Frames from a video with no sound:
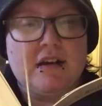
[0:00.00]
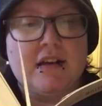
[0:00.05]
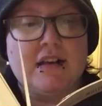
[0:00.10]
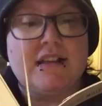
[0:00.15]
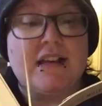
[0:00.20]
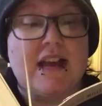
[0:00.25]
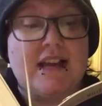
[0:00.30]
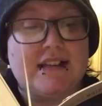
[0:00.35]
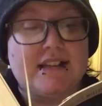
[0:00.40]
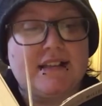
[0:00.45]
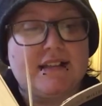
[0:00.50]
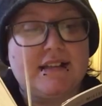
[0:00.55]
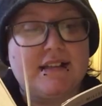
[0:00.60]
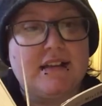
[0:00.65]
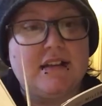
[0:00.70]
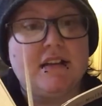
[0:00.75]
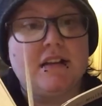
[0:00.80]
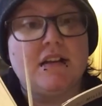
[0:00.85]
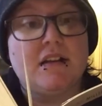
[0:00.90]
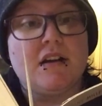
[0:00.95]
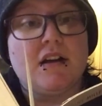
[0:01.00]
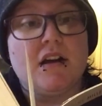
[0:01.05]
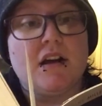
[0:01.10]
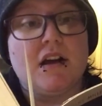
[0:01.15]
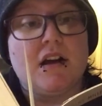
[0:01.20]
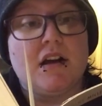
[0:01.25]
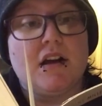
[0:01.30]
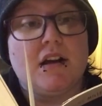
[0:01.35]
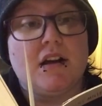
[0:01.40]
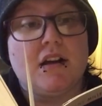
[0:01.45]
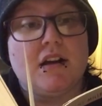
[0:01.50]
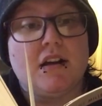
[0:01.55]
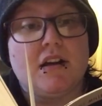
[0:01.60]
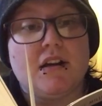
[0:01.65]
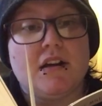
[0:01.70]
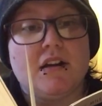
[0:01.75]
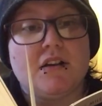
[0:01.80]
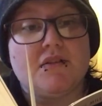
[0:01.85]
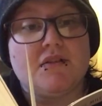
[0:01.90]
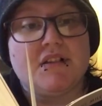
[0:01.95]
Yes,
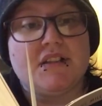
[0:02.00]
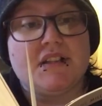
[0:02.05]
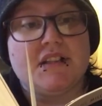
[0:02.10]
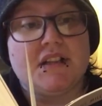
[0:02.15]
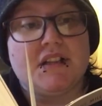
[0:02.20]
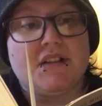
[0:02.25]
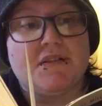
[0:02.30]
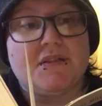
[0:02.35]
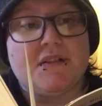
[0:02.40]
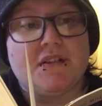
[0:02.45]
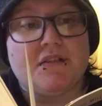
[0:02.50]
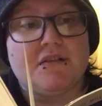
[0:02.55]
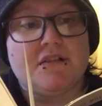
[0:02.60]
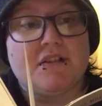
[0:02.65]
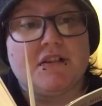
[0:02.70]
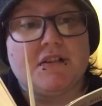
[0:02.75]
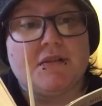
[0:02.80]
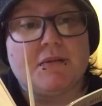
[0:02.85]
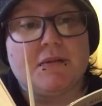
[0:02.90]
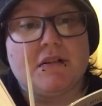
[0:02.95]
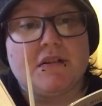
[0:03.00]
uh, Greece and Egypt Heroes